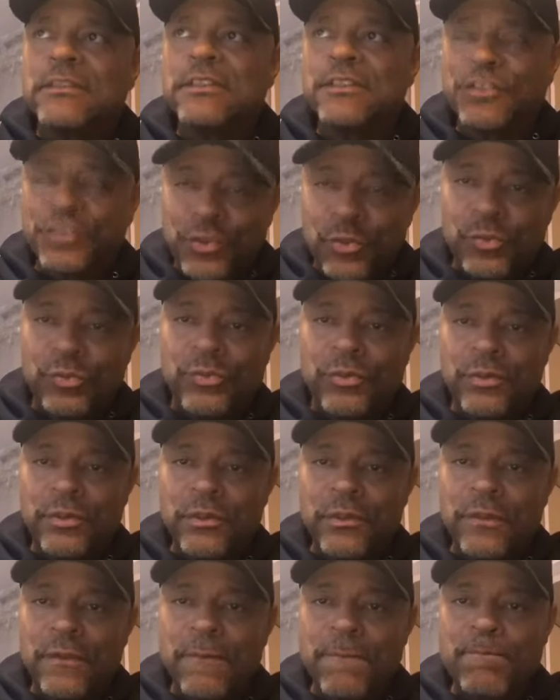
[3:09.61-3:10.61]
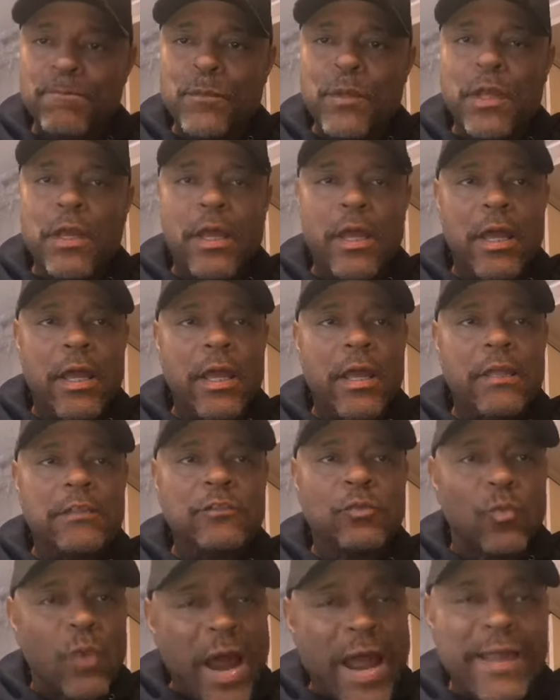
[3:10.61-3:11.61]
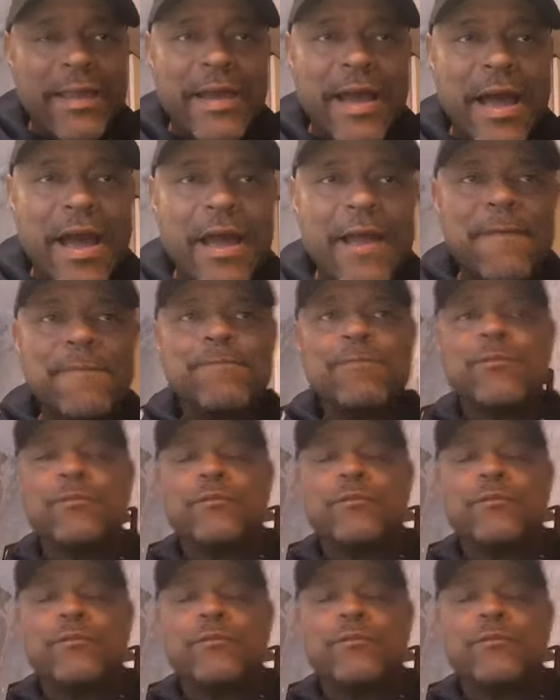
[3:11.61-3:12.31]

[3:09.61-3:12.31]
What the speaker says: to shoot. And it's a white guy,